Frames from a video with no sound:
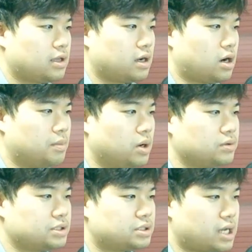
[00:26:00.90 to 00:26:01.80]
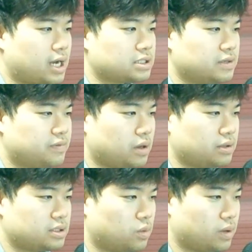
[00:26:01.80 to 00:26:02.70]
among the stocks that fell
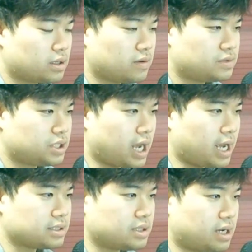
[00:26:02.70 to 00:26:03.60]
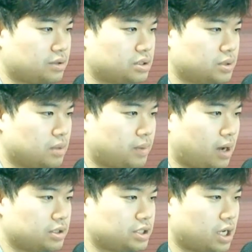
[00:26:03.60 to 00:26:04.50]
in the wake of Chad's announcement
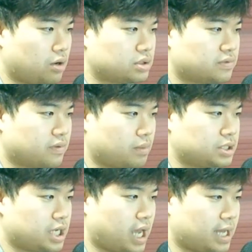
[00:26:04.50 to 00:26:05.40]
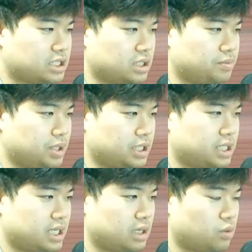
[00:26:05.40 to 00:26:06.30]
about the challenge from a Chat
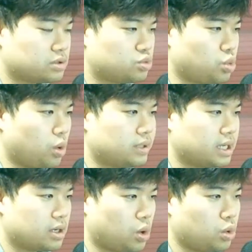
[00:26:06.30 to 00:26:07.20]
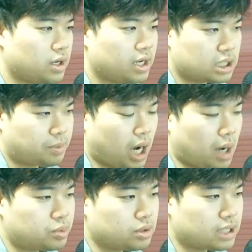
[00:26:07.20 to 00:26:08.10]
GPT was Duolingo, the
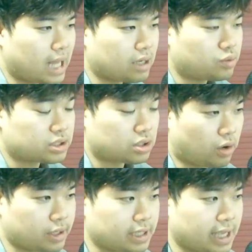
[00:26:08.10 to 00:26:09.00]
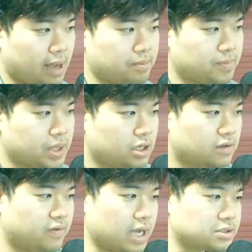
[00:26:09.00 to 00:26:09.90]
popular language learning app.
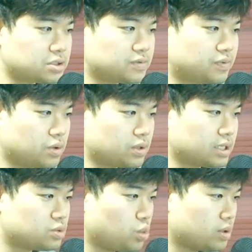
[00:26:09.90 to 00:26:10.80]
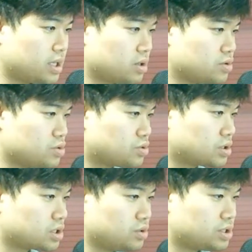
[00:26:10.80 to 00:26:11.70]
Investors feared that Duolingo
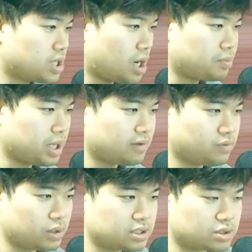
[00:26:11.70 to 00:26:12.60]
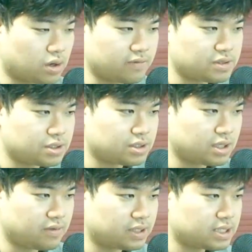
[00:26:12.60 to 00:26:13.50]
users could stop paying for its services
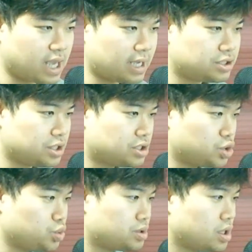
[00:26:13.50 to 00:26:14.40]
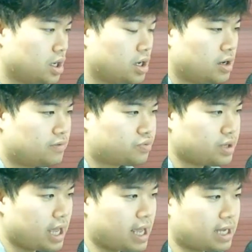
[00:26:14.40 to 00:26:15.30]
and instead just use
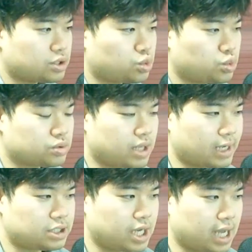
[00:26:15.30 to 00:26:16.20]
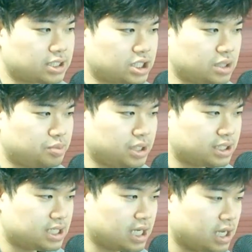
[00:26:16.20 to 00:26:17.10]
free AI tools like Chat
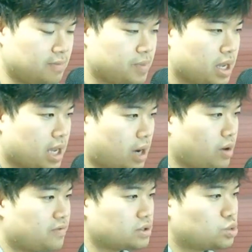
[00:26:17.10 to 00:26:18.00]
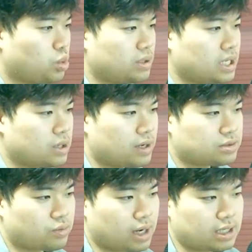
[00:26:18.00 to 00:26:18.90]
GPT. However, Duolingo
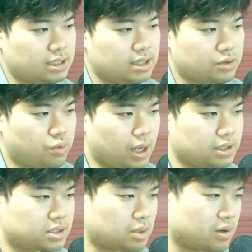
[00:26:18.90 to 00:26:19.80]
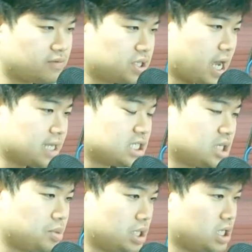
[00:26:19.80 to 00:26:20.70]
has already integrated some of Chat
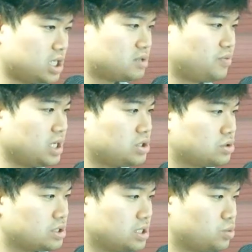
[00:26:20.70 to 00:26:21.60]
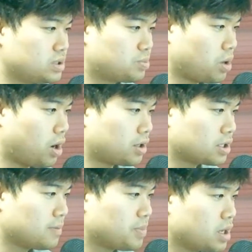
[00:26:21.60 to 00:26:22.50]
GPT's features into its
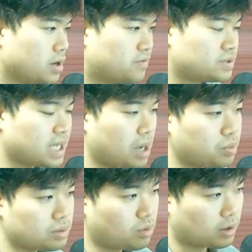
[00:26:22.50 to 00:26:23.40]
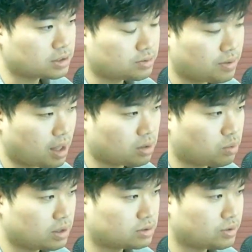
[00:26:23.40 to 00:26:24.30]
product. For example, in March
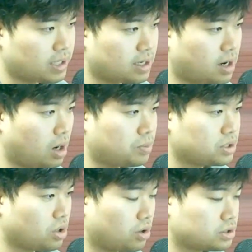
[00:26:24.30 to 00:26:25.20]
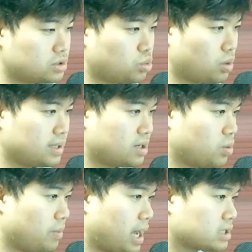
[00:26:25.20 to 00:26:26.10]
2023, the company launched Duolingo
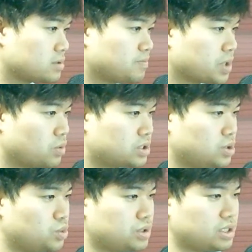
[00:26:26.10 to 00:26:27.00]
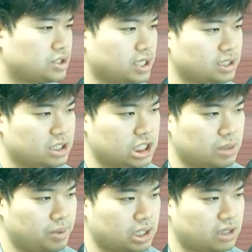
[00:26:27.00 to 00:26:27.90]
Max, which uses
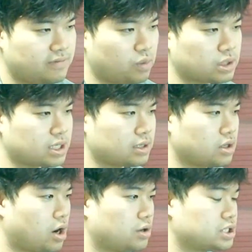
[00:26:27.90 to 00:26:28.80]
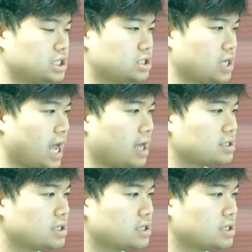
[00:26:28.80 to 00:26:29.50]
GPT-4 technology to add